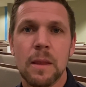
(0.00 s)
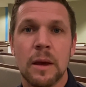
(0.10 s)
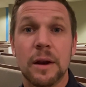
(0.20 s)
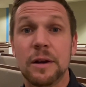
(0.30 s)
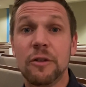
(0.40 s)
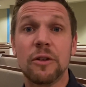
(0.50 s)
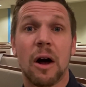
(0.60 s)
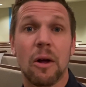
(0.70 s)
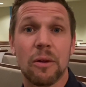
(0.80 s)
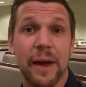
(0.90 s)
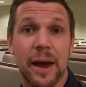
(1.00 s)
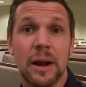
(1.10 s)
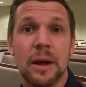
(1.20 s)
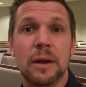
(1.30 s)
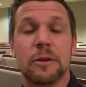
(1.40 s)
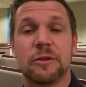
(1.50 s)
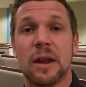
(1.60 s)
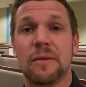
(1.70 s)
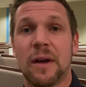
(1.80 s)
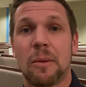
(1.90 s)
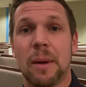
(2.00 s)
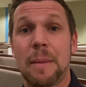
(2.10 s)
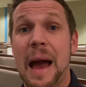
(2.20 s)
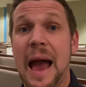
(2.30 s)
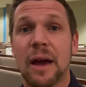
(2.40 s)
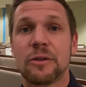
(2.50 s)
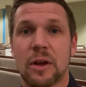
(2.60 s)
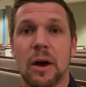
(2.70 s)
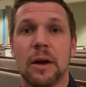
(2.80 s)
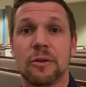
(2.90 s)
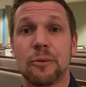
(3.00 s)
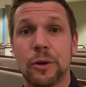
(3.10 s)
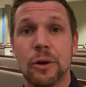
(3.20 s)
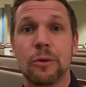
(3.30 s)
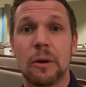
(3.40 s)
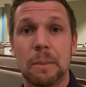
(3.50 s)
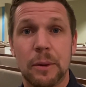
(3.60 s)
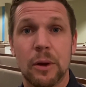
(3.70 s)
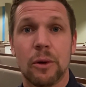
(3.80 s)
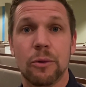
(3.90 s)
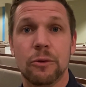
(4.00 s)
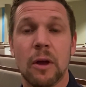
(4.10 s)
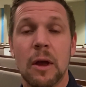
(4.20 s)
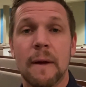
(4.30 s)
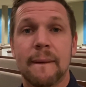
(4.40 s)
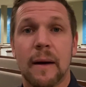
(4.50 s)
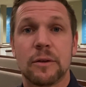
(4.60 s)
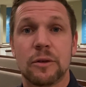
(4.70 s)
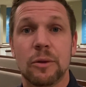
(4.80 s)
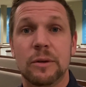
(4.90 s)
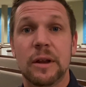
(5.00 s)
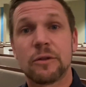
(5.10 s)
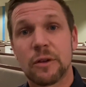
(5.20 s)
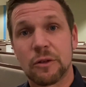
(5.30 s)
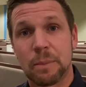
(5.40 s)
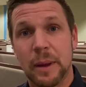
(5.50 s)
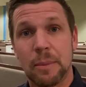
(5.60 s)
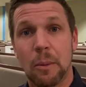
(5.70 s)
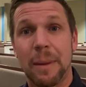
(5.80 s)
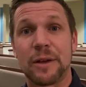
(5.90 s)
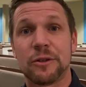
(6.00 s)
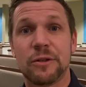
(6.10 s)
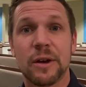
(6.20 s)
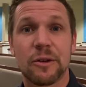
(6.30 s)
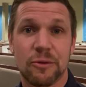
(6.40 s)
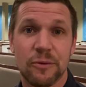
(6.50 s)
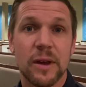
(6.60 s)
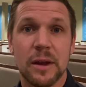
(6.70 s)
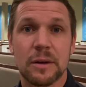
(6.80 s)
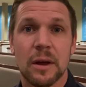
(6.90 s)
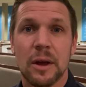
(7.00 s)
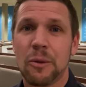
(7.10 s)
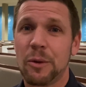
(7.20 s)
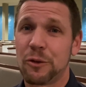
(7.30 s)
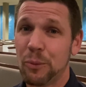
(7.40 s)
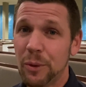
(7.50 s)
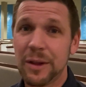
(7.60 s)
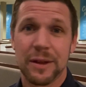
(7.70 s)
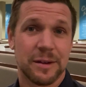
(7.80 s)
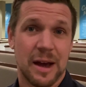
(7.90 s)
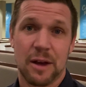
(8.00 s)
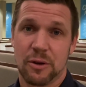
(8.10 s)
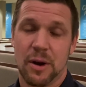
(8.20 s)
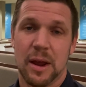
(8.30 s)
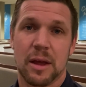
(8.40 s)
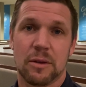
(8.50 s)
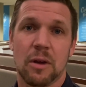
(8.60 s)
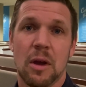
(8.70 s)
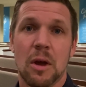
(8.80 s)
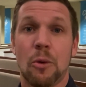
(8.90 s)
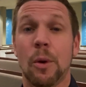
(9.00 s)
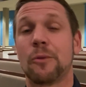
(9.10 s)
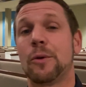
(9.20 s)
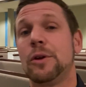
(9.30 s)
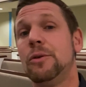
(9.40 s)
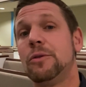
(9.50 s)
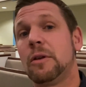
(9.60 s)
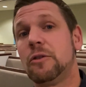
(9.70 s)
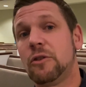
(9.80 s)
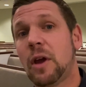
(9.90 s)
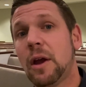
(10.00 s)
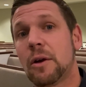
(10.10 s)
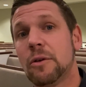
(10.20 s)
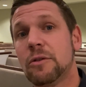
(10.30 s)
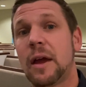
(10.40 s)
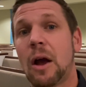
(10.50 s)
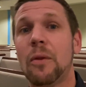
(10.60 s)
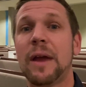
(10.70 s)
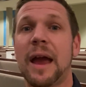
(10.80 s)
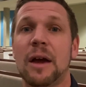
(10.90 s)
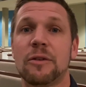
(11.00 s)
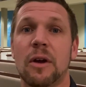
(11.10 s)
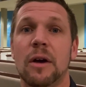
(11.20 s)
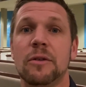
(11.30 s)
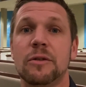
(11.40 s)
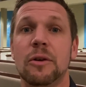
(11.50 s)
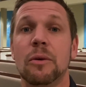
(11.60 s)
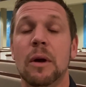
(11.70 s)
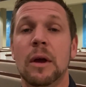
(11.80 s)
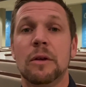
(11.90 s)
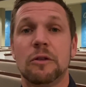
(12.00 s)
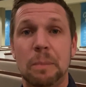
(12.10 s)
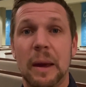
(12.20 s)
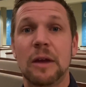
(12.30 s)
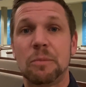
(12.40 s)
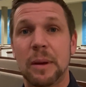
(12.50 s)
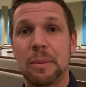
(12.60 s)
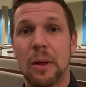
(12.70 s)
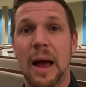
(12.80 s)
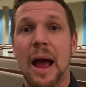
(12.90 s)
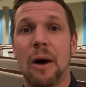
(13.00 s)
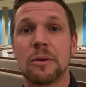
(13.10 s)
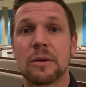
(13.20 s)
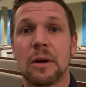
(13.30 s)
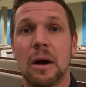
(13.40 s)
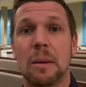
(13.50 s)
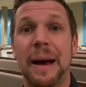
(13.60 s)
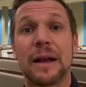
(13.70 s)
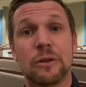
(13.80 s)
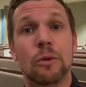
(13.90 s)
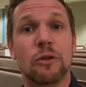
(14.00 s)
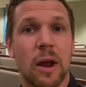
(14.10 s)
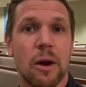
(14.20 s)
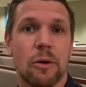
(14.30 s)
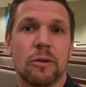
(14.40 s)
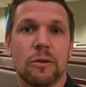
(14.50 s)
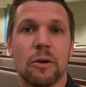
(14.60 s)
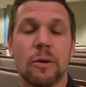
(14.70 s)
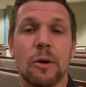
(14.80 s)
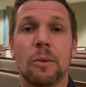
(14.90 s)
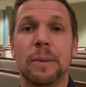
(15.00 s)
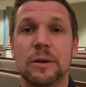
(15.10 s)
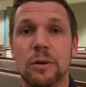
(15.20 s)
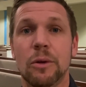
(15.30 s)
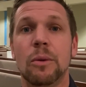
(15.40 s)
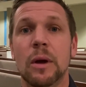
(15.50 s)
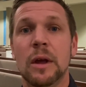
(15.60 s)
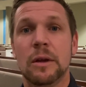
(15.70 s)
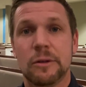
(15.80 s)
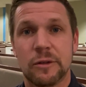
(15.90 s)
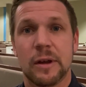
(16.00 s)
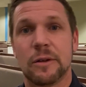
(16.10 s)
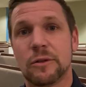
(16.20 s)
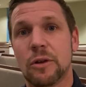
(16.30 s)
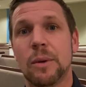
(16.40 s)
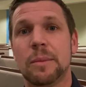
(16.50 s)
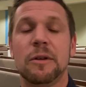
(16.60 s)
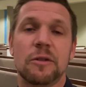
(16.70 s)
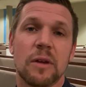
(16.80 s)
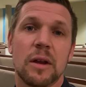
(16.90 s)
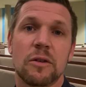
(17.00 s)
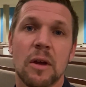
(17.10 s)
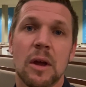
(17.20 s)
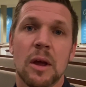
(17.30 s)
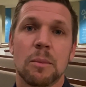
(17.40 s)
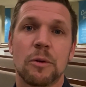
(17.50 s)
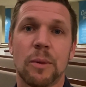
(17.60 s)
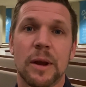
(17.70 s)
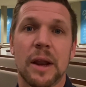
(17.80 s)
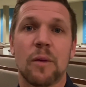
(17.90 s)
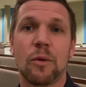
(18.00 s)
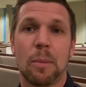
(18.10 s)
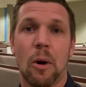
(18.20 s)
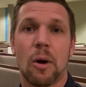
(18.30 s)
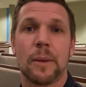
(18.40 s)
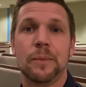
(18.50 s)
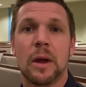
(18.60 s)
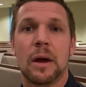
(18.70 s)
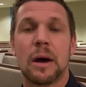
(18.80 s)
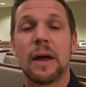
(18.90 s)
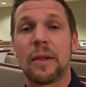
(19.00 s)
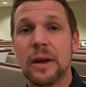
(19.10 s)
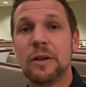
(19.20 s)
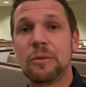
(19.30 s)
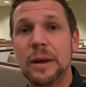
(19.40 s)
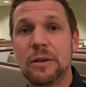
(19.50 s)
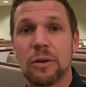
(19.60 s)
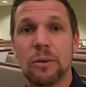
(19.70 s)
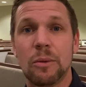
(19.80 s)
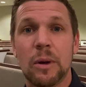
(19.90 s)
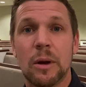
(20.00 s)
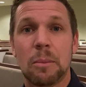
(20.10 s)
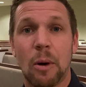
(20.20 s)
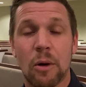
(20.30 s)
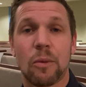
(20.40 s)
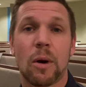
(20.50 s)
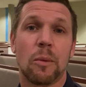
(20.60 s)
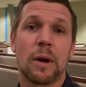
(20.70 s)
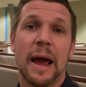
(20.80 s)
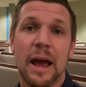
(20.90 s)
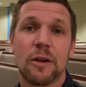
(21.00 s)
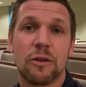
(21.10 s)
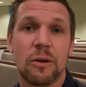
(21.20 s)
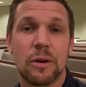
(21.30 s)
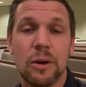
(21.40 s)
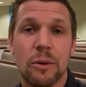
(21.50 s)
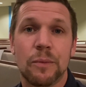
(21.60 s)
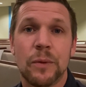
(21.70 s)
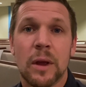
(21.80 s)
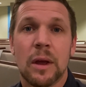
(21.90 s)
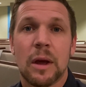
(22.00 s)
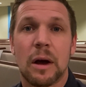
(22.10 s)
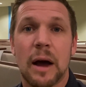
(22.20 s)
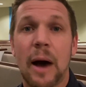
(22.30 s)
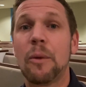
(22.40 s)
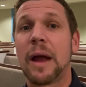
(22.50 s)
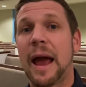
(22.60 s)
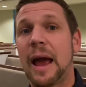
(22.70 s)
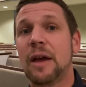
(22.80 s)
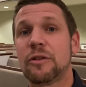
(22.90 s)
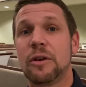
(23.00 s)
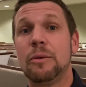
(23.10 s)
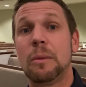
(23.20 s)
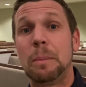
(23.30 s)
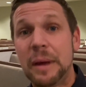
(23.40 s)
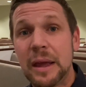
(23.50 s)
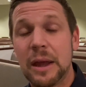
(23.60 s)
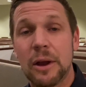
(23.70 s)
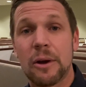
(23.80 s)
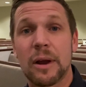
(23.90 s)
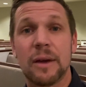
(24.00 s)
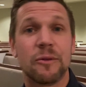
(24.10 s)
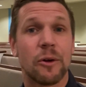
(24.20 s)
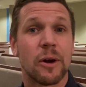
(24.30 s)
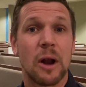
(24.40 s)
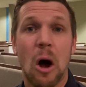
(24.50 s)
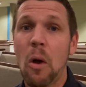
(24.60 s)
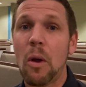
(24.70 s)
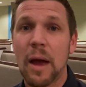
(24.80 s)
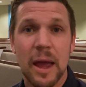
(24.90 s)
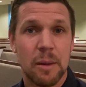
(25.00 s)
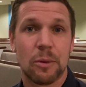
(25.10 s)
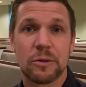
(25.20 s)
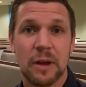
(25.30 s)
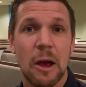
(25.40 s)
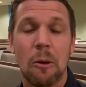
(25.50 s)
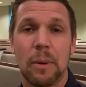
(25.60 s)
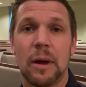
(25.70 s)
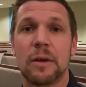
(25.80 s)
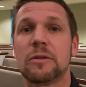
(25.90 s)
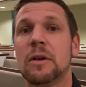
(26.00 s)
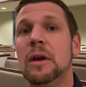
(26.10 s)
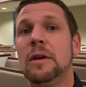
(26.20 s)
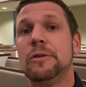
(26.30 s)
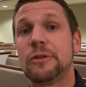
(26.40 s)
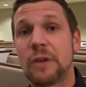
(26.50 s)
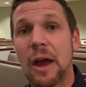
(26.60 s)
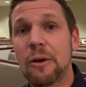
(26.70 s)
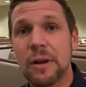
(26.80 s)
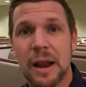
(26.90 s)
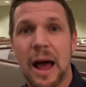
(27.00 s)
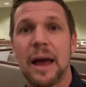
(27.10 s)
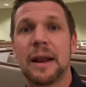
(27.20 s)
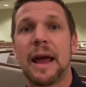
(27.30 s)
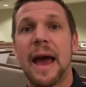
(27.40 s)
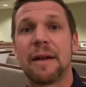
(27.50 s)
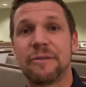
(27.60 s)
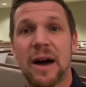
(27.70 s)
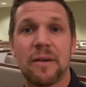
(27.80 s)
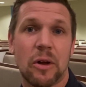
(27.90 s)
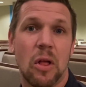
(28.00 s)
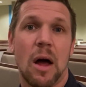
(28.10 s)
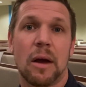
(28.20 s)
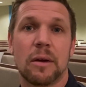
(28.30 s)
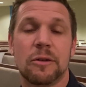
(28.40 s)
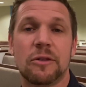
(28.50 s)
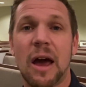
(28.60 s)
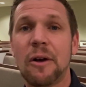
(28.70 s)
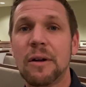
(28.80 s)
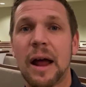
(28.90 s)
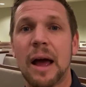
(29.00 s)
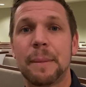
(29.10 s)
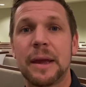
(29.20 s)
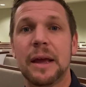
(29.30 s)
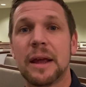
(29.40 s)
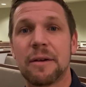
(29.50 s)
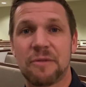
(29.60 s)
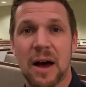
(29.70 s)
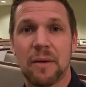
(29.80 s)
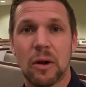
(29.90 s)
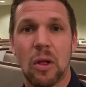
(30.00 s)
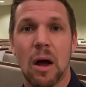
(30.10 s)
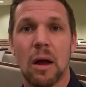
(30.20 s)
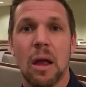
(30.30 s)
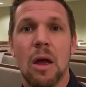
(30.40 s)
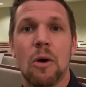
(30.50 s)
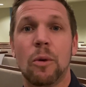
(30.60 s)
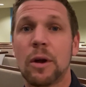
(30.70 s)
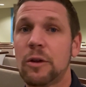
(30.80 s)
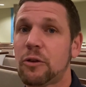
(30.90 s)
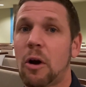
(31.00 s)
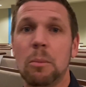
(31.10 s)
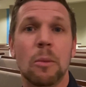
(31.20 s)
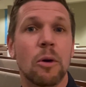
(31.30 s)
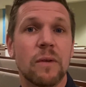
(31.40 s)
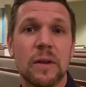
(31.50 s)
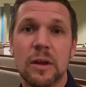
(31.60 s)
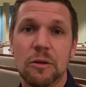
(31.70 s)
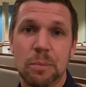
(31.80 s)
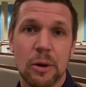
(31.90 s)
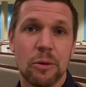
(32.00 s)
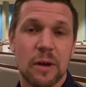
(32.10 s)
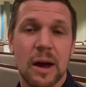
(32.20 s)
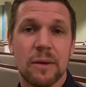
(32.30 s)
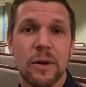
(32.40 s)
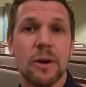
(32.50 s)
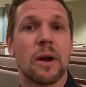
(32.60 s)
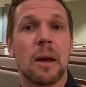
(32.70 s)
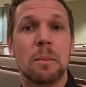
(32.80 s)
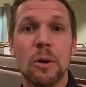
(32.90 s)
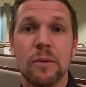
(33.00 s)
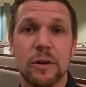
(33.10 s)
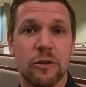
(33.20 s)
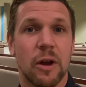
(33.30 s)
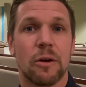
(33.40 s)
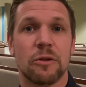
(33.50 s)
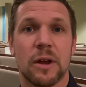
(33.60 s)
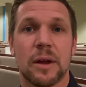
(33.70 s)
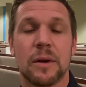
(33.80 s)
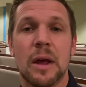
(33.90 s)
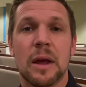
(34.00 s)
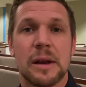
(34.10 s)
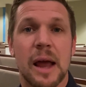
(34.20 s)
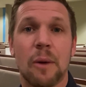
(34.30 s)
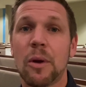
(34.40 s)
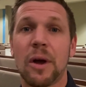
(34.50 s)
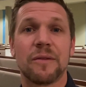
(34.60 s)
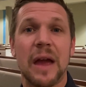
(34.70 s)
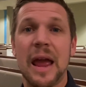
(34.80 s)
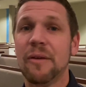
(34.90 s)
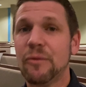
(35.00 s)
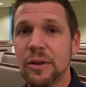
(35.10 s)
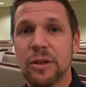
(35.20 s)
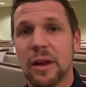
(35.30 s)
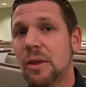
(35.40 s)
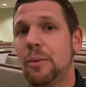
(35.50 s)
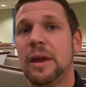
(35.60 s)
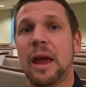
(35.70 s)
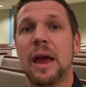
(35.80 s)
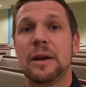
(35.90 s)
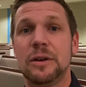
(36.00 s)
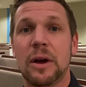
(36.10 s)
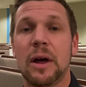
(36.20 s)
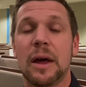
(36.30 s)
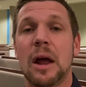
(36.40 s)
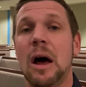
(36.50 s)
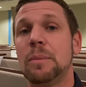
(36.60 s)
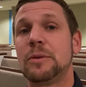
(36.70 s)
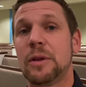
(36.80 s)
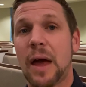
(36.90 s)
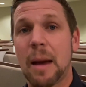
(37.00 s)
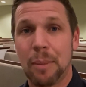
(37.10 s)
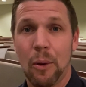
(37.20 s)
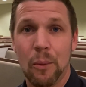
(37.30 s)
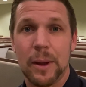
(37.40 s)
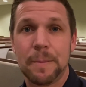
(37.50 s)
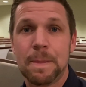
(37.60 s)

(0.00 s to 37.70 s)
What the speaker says: In addition to all of that, the state of Alabama asked us if we're using pews to distance people by 6 feet, which really ties our hands. Where if we're using chairs, they only ask us to space people out by 2 chairs. So there would be 2 seats, 2 empty seats between every party. That leads me to part of what I want to ask you to do. I want to ask you to be here if you're at all able to help us Saturday night at 5 o'clock. Saturday night beginning at 5 o'clock, we're going to start moving these pews out of here and moving chairs in. Now we'll have everything that we can done up to that point.